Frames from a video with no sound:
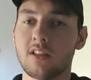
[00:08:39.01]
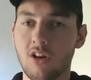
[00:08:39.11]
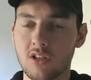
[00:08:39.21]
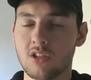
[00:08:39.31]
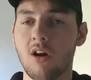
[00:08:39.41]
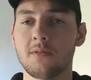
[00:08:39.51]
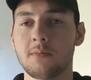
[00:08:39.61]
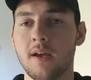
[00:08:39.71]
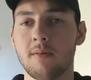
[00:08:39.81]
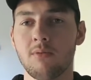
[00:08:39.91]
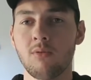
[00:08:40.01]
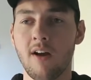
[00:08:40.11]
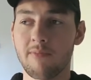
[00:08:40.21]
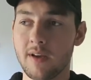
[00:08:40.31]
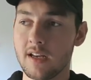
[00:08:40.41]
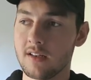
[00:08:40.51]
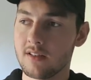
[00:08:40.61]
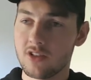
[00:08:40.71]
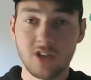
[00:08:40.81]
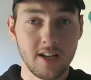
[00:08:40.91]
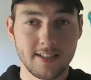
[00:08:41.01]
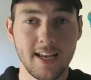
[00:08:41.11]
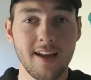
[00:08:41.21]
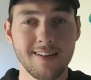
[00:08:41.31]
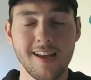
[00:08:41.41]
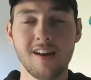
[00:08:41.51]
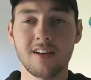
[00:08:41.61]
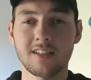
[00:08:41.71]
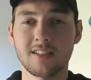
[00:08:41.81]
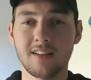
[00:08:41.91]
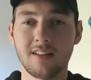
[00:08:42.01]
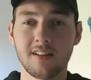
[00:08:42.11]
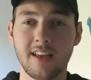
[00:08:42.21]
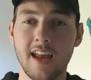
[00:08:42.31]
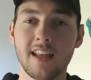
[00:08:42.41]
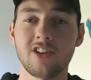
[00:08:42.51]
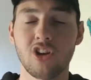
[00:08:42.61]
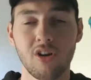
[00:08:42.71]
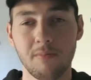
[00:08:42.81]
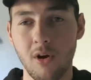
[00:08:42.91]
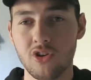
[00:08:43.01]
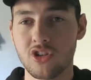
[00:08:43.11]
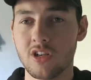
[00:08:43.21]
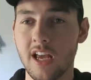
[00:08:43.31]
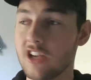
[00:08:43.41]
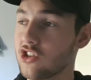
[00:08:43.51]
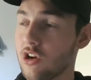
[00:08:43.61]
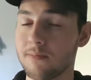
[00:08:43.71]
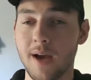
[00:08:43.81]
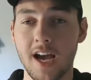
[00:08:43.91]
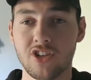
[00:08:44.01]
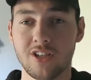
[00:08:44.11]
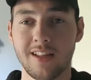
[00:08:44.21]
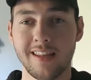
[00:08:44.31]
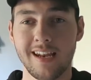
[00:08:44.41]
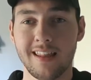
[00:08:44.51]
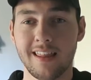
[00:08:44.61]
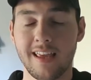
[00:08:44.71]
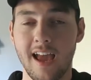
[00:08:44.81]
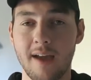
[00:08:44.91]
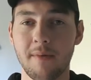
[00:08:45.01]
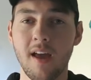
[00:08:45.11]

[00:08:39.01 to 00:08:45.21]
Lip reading: Those types of people have been shut down now, because Kenny showed emotion, he showed passion at the end of the game,